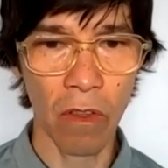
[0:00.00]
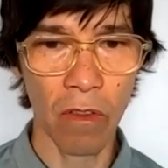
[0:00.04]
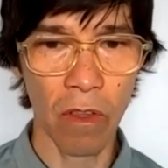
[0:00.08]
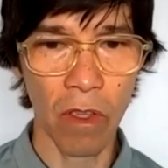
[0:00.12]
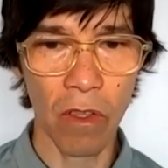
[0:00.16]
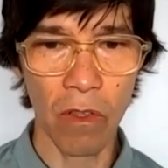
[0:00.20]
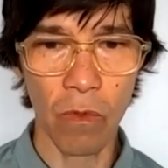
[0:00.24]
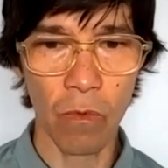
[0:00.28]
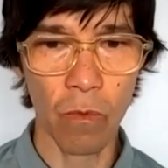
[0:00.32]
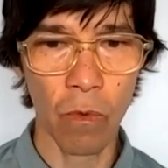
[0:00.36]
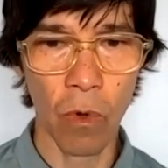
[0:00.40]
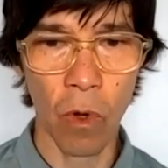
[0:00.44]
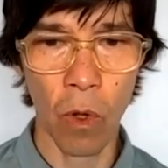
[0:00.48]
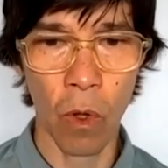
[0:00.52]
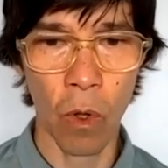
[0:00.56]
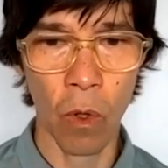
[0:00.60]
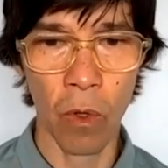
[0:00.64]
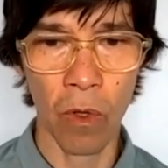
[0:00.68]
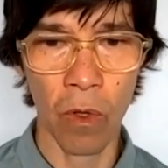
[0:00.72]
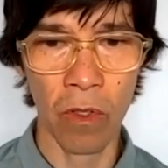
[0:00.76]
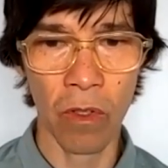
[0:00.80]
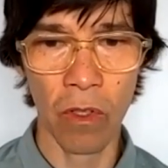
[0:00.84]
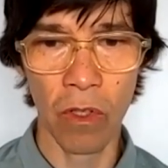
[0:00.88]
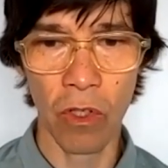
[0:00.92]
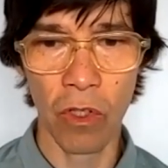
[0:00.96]
this
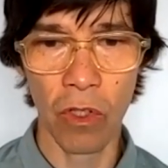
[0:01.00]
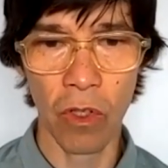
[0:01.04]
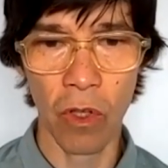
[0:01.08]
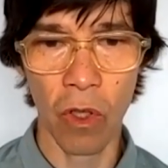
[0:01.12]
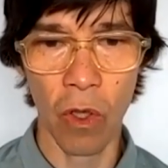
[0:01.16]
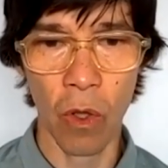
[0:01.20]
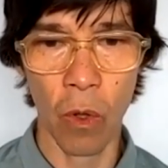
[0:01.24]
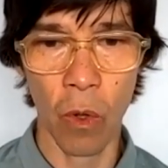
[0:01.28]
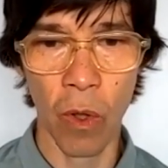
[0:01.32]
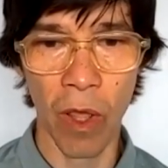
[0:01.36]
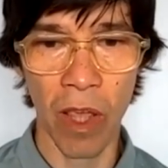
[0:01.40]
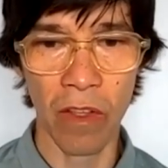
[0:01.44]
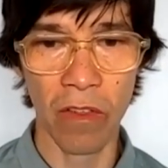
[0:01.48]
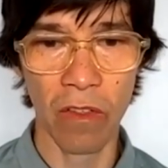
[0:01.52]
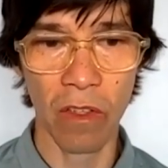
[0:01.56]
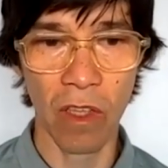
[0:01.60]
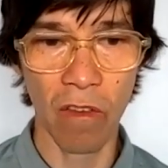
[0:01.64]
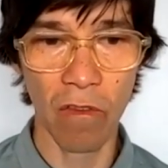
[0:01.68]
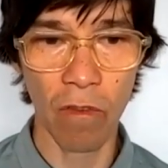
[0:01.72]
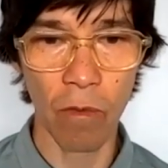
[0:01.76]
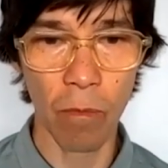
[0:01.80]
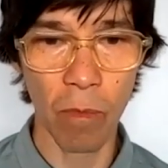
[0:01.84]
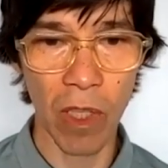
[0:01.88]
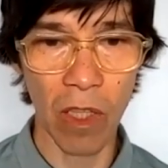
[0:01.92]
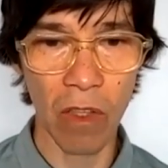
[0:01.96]
role and this show has
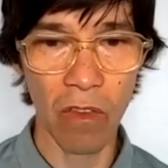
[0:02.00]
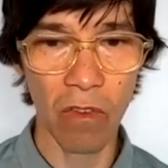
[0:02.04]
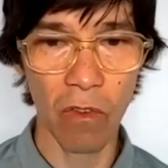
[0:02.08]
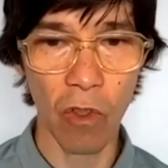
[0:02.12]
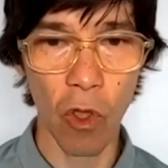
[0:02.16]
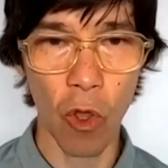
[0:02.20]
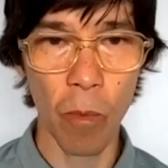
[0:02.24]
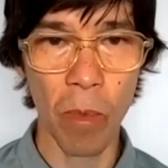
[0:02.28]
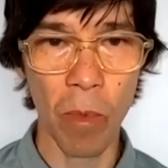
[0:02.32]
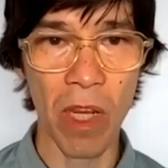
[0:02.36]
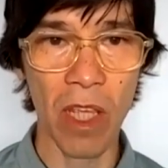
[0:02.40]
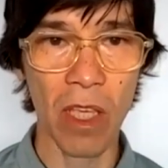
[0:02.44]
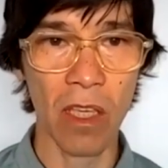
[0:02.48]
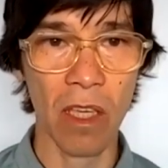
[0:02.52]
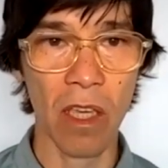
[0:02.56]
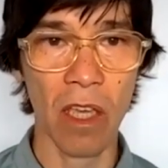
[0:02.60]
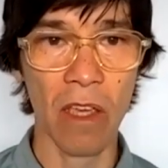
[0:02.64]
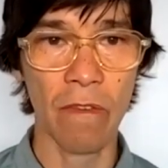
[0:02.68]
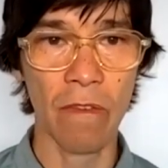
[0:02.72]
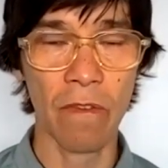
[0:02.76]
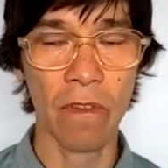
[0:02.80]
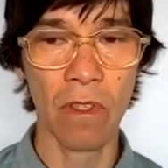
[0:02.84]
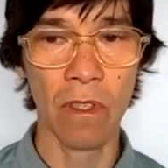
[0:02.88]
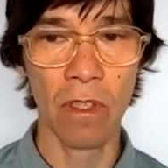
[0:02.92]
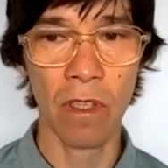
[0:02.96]
given me so many
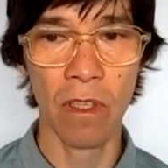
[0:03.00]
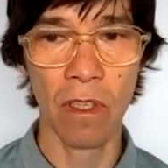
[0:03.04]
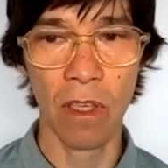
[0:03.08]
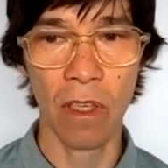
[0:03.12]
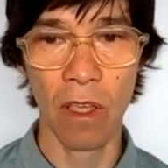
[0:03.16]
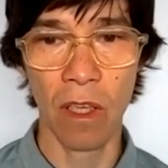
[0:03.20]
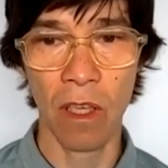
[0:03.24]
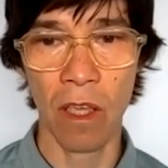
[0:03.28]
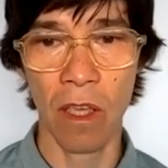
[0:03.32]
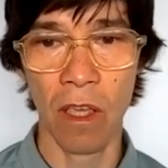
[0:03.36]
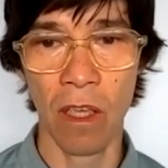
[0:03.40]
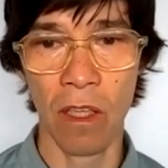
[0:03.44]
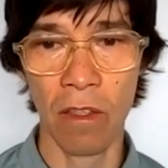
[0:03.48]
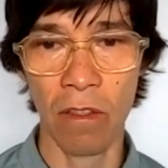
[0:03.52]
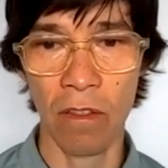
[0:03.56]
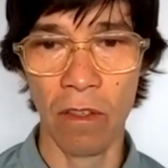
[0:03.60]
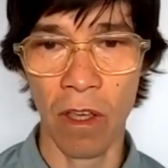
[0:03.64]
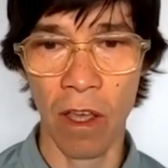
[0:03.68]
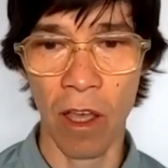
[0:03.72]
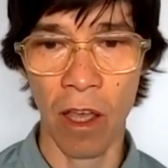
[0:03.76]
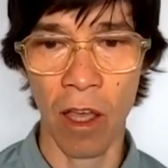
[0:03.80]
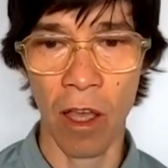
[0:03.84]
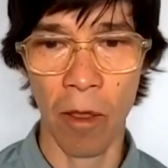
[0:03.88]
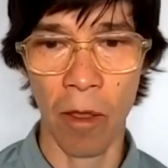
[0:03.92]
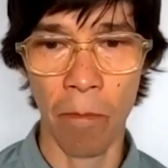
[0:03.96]
gifts,
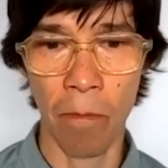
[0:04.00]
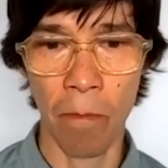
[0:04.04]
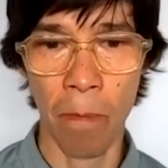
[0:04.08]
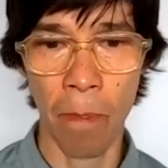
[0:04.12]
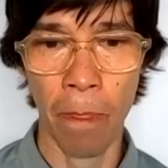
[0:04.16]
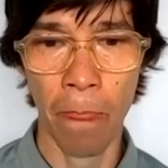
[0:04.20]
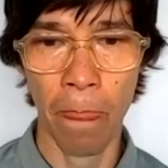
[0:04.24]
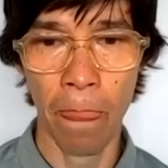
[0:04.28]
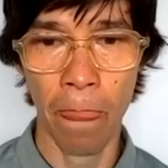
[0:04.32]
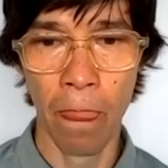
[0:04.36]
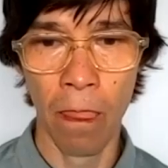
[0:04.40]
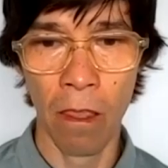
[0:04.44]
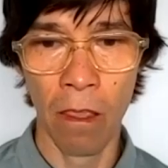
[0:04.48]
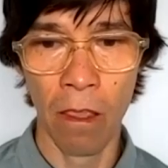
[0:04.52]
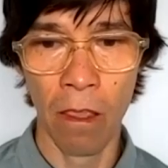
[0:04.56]
and man,